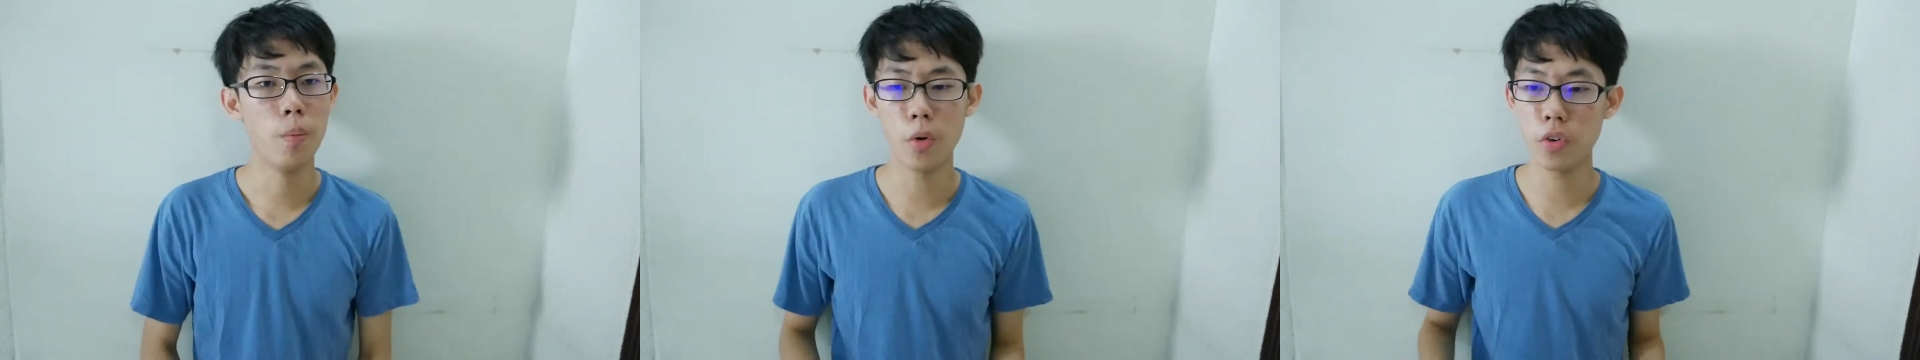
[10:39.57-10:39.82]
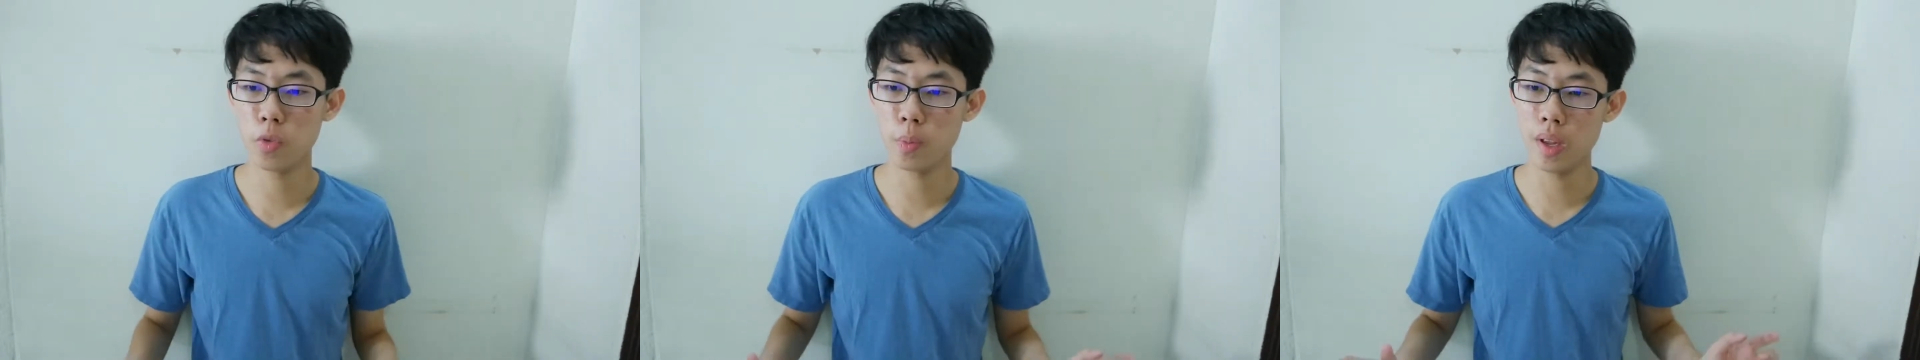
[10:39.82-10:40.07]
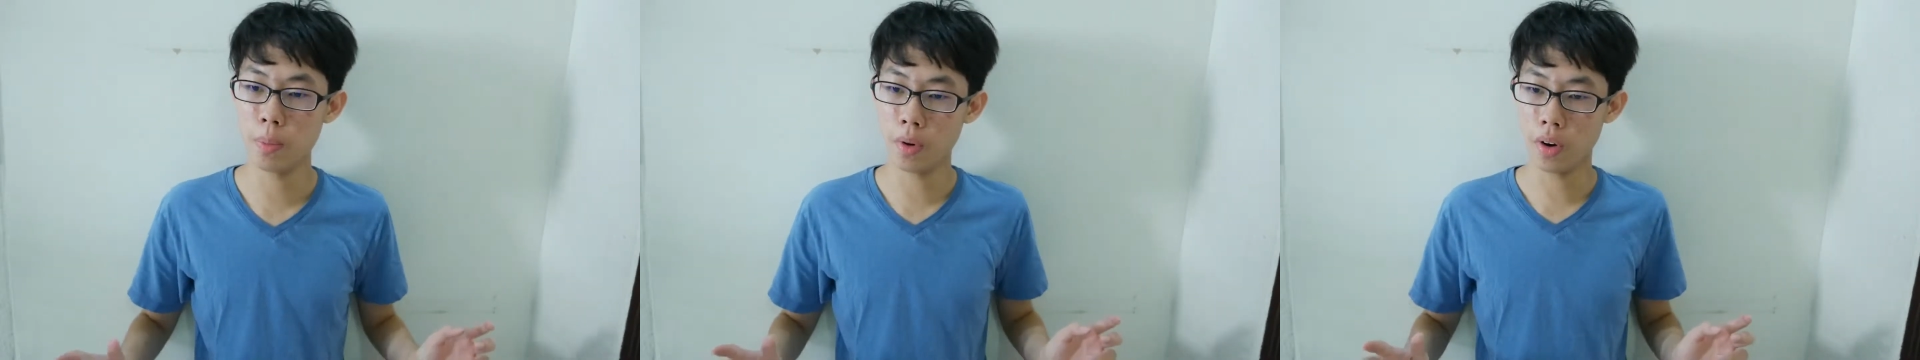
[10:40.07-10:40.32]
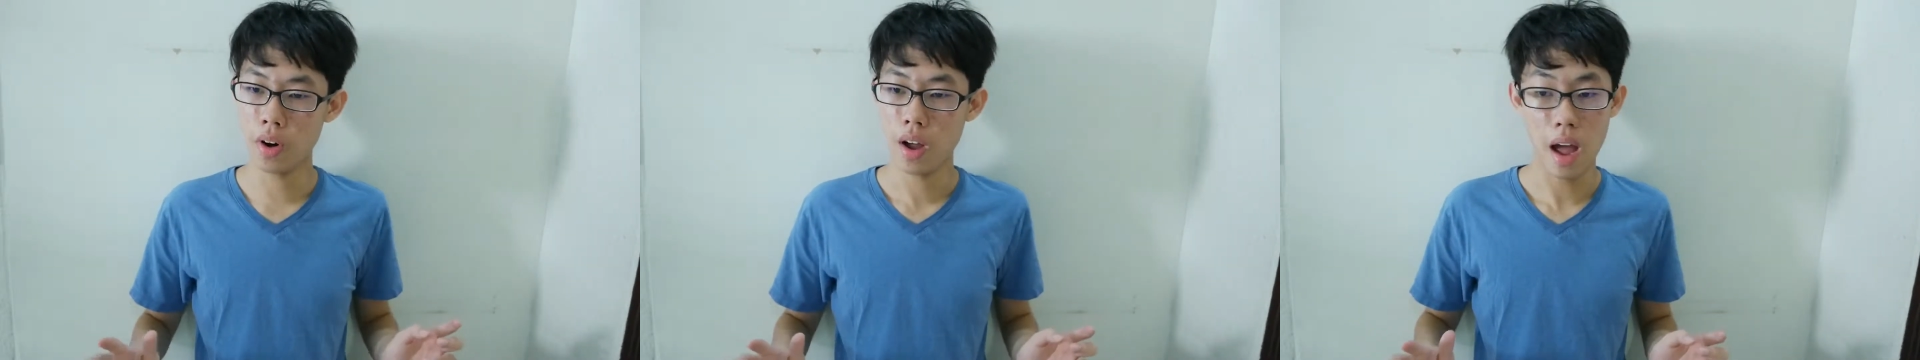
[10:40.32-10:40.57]
Most
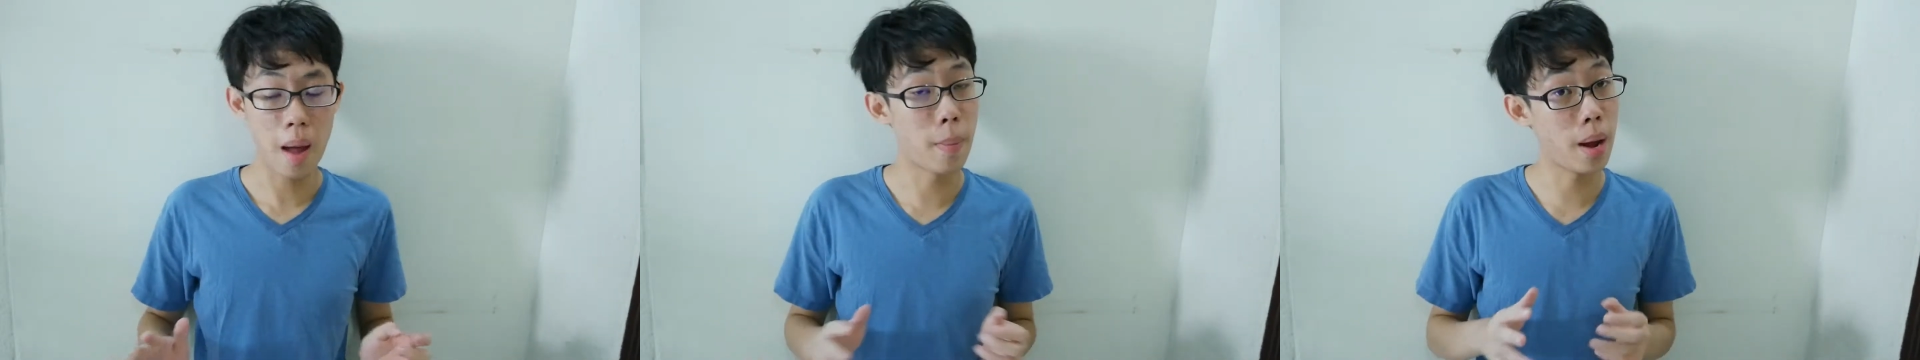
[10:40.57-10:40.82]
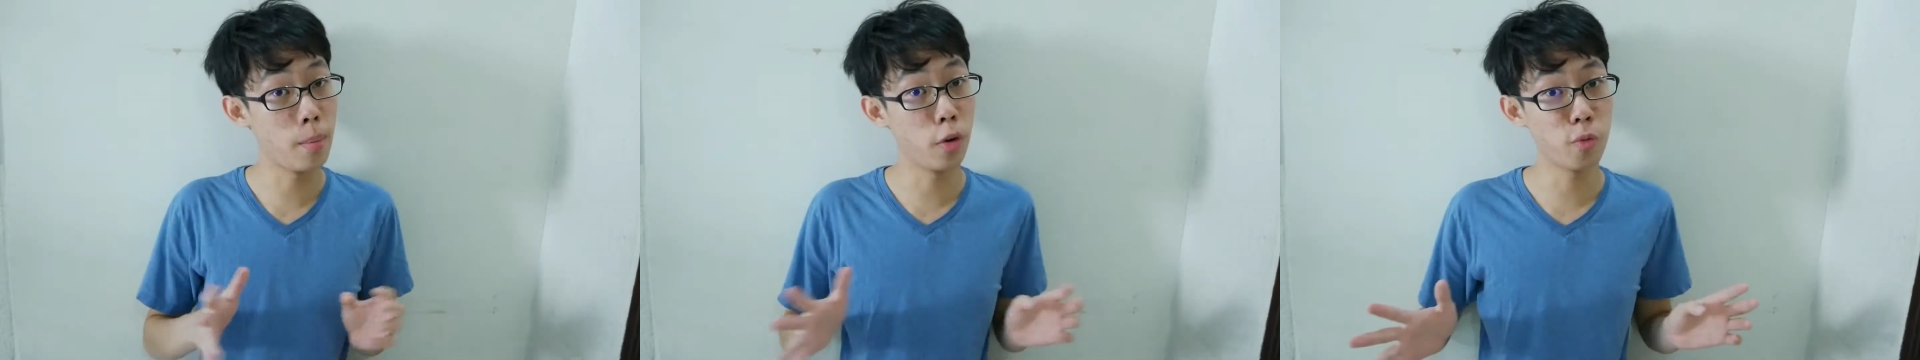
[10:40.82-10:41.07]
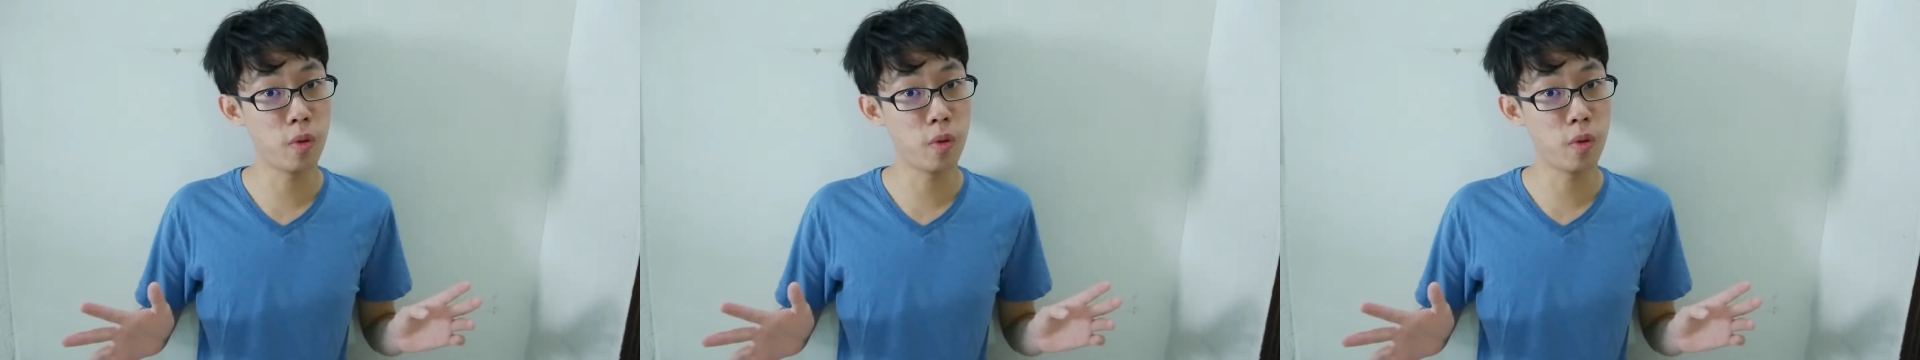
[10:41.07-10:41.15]
people, and by most